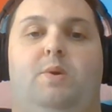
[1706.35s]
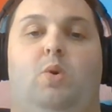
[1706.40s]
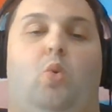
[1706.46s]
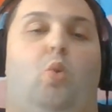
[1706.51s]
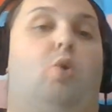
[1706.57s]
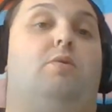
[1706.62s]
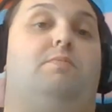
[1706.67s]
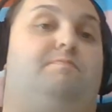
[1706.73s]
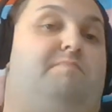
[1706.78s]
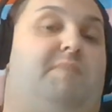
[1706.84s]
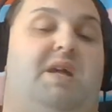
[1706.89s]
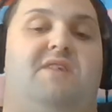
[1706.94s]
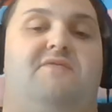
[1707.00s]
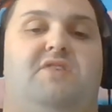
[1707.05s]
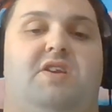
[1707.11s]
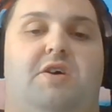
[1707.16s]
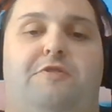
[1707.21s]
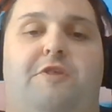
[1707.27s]
or
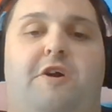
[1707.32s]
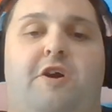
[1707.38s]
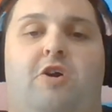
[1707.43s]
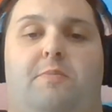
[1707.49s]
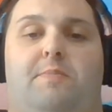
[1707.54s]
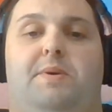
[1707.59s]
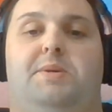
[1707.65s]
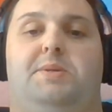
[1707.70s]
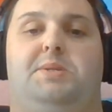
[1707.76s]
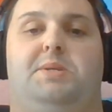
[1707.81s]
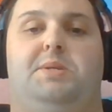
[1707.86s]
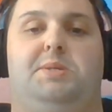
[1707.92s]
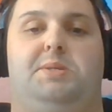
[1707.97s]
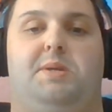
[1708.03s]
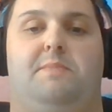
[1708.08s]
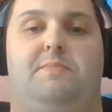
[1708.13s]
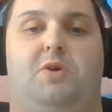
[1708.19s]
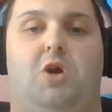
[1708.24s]
even a therapist in
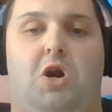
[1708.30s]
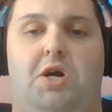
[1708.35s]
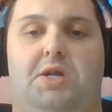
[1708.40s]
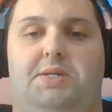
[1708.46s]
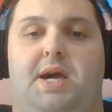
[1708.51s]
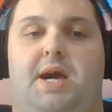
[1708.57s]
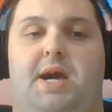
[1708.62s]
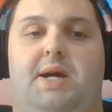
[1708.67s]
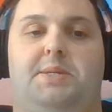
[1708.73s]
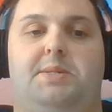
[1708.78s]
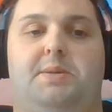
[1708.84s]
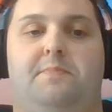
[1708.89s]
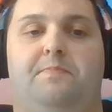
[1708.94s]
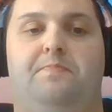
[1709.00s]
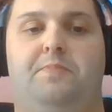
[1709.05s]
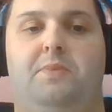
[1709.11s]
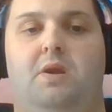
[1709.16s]
some contexts.